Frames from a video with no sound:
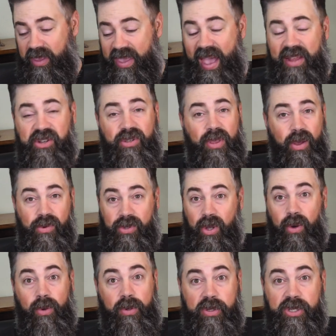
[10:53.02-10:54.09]
catch those
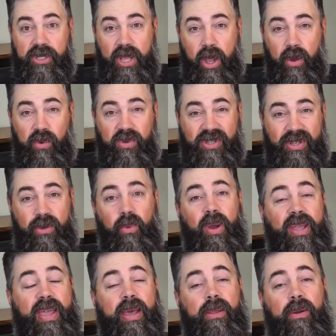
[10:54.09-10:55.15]
golden stones, see
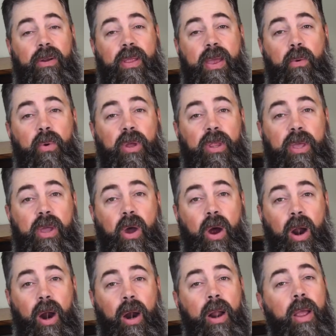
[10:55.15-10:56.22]
what color they really
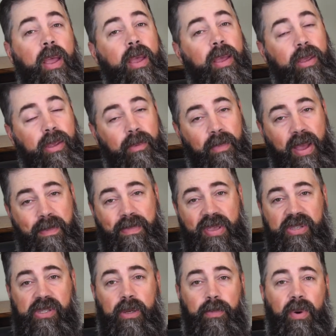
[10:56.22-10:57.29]
are. You might
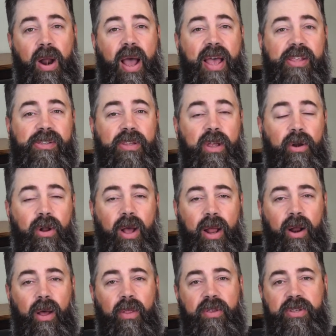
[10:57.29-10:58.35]
be surprised. They're
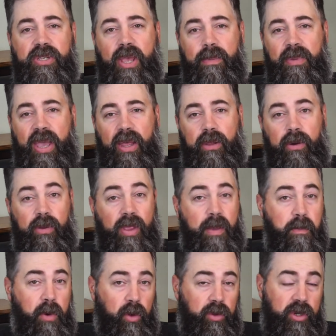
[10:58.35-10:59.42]
not all the same color. They
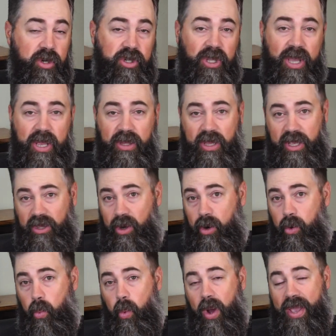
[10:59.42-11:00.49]
molt their skin. They
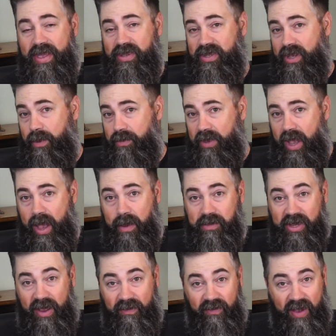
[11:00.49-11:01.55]
turn white
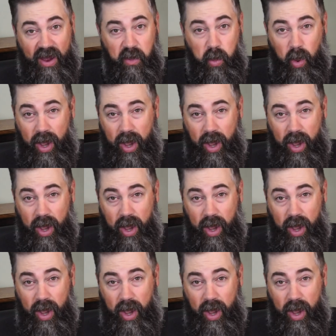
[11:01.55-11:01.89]
sometimes. I've found